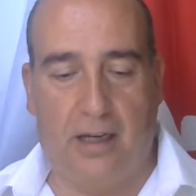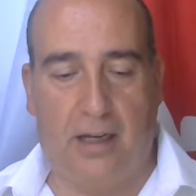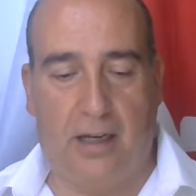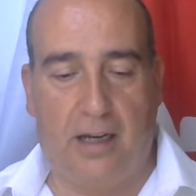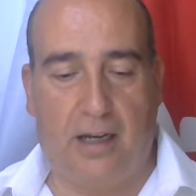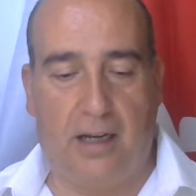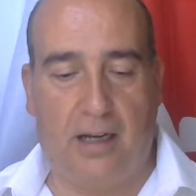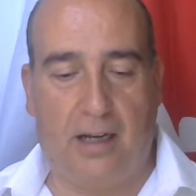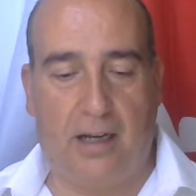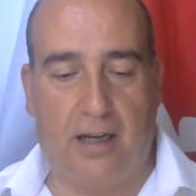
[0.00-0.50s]

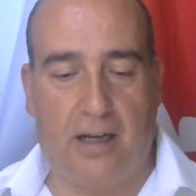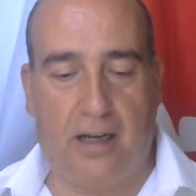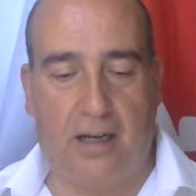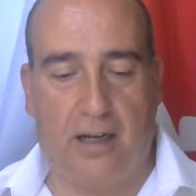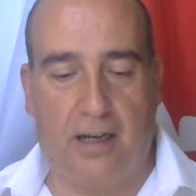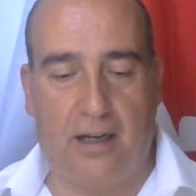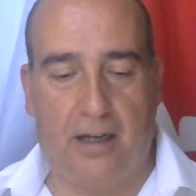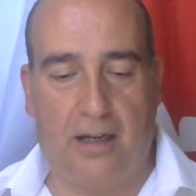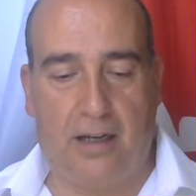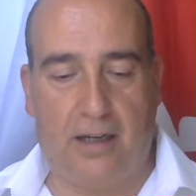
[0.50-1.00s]

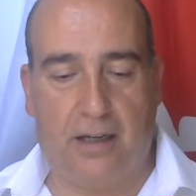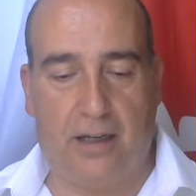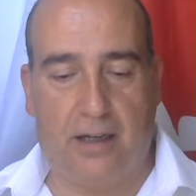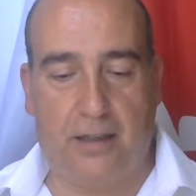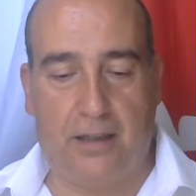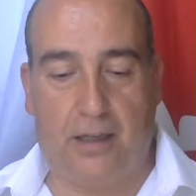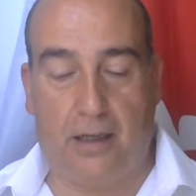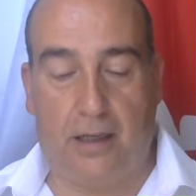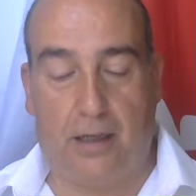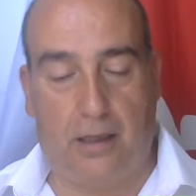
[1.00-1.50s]

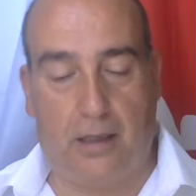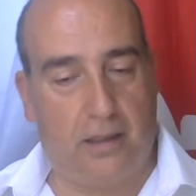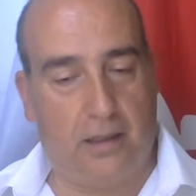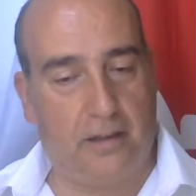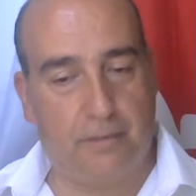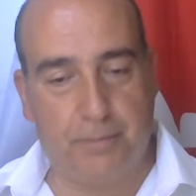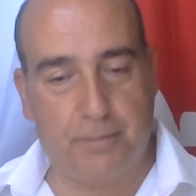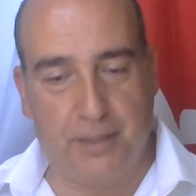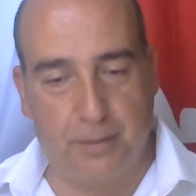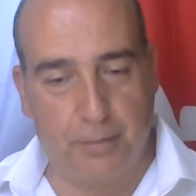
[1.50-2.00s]
A
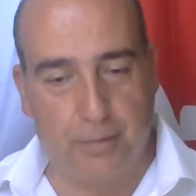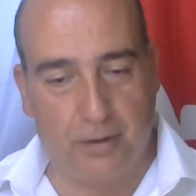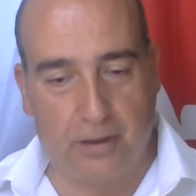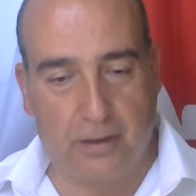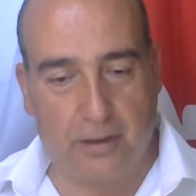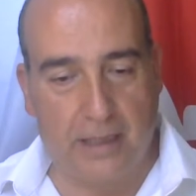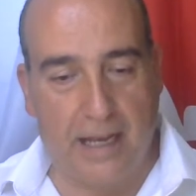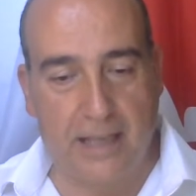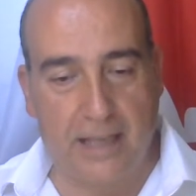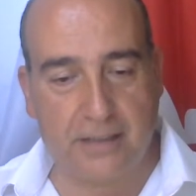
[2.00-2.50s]
lot of people
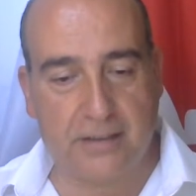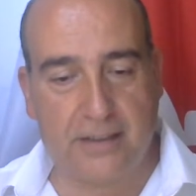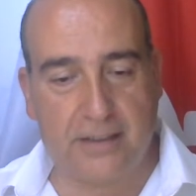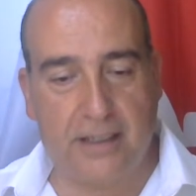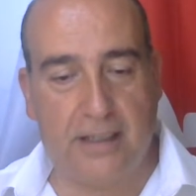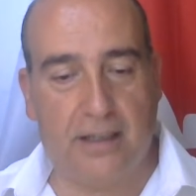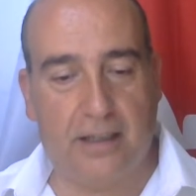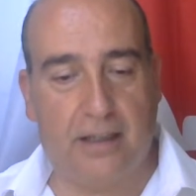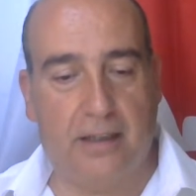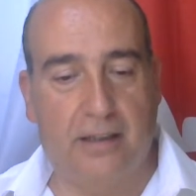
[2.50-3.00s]
are
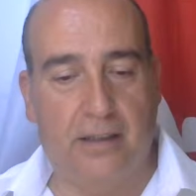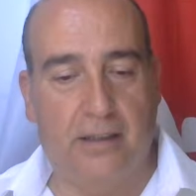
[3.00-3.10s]
asking.